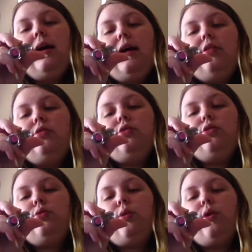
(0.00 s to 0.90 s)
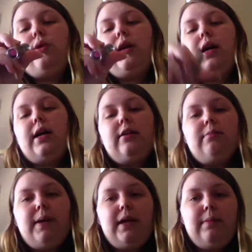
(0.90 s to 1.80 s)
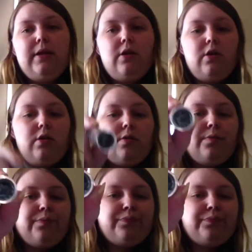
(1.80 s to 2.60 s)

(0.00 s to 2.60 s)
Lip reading: L209 Babydoll.